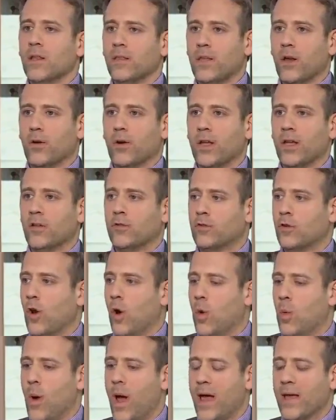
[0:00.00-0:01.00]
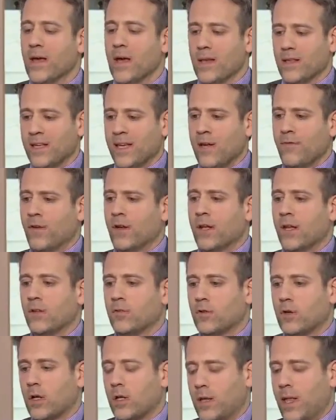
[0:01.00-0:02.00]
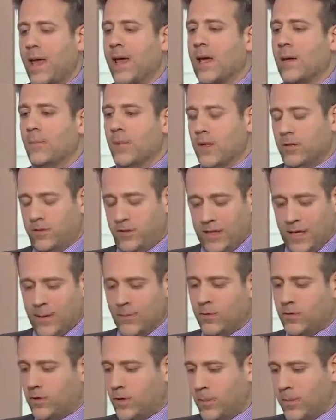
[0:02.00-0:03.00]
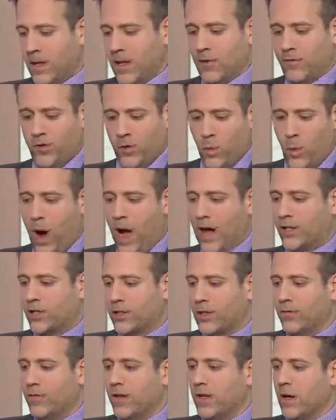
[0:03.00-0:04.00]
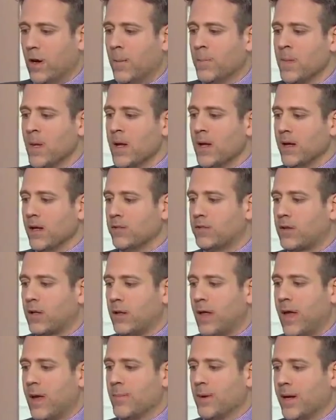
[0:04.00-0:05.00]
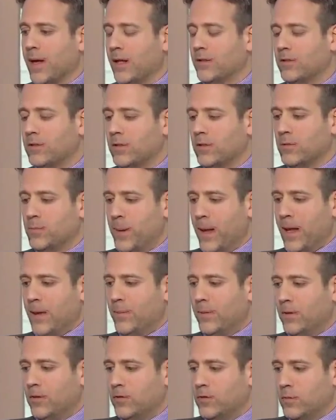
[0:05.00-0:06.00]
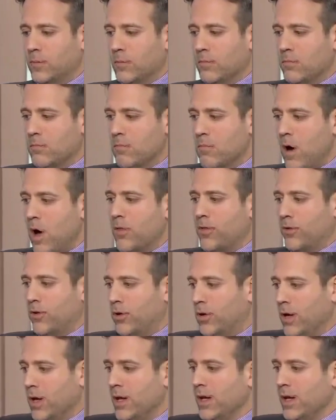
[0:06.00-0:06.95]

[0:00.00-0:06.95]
There is no way. Even his claim, it seems to me, if you watch the video, his claim against his baby's mother